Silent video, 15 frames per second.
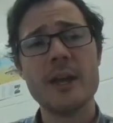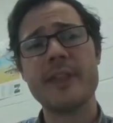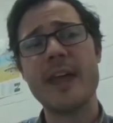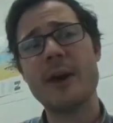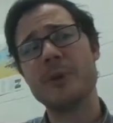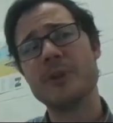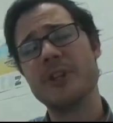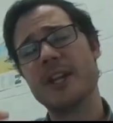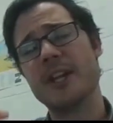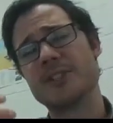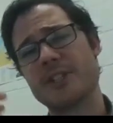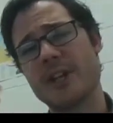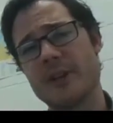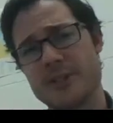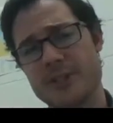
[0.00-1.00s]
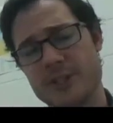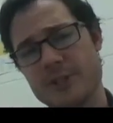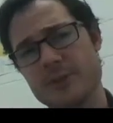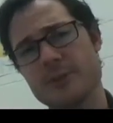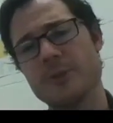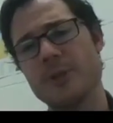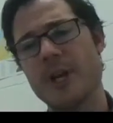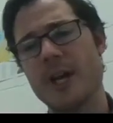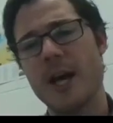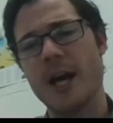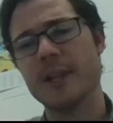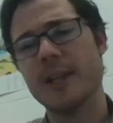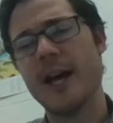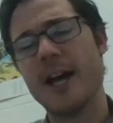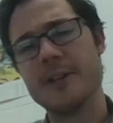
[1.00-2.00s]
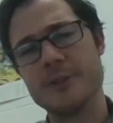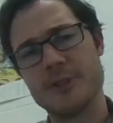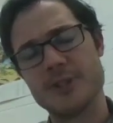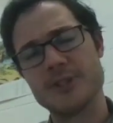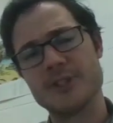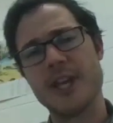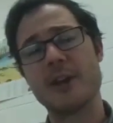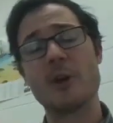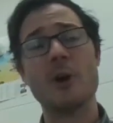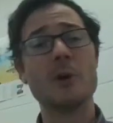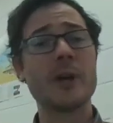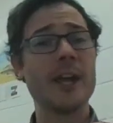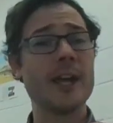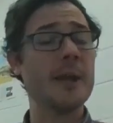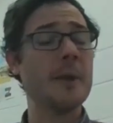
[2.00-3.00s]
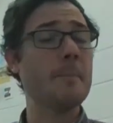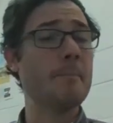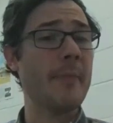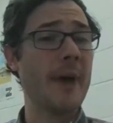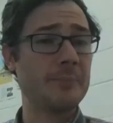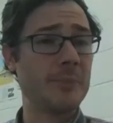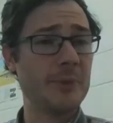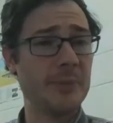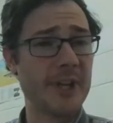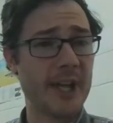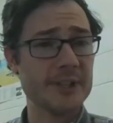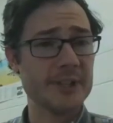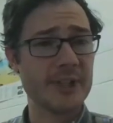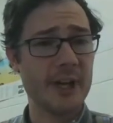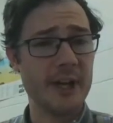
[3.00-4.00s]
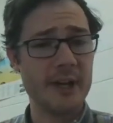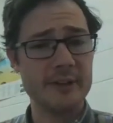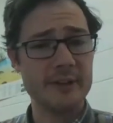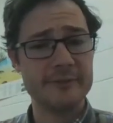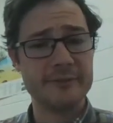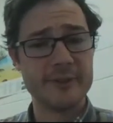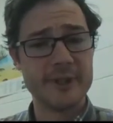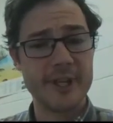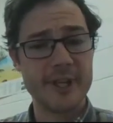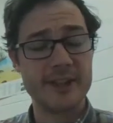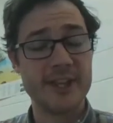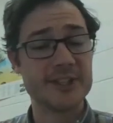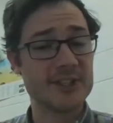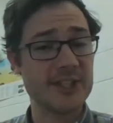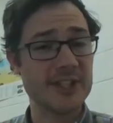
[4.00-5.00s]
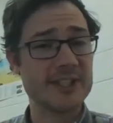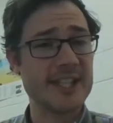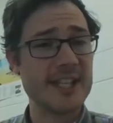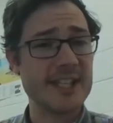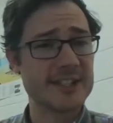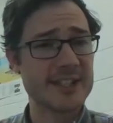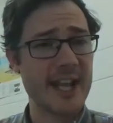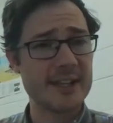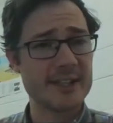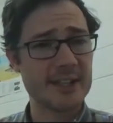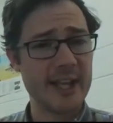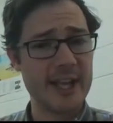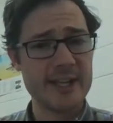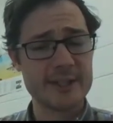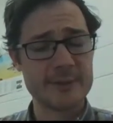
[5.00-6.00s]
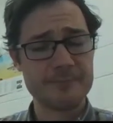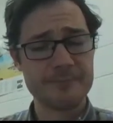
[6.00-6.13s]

that would then start to align to saying, okay, it might be because of if this is a tea-stained lake.